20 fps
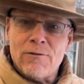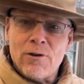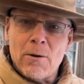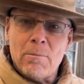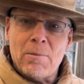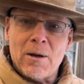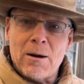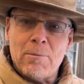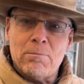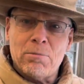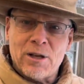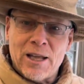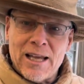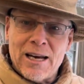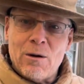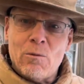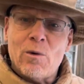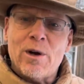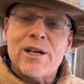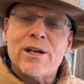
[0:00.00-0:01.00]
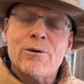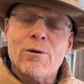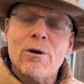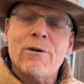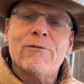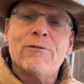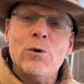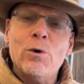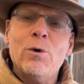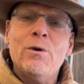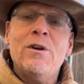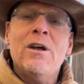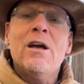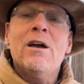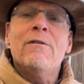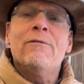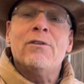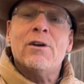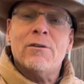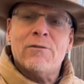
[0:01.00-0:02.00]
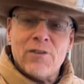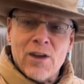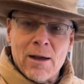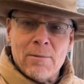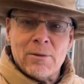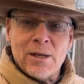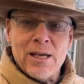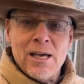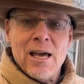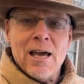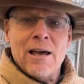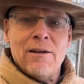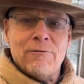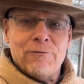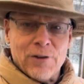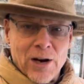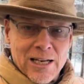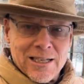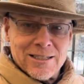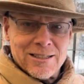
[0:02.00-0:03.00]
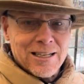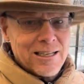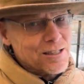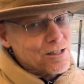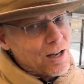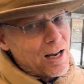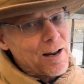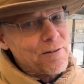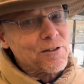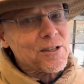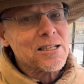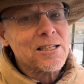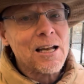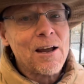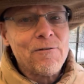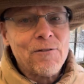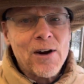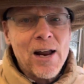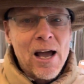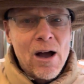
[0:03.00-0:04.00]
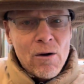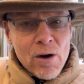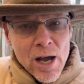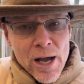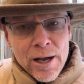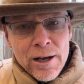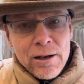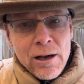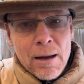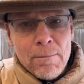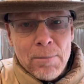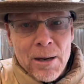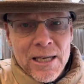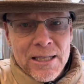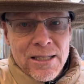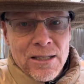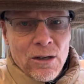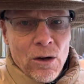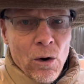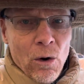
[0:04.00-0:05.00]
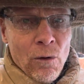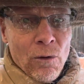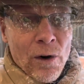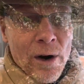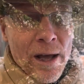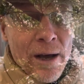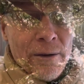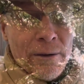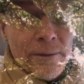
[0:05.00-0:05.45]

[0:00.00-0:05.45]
for a better planet while you're growing food for your family and friends. That's all I have to say for now. God bless. Over and out.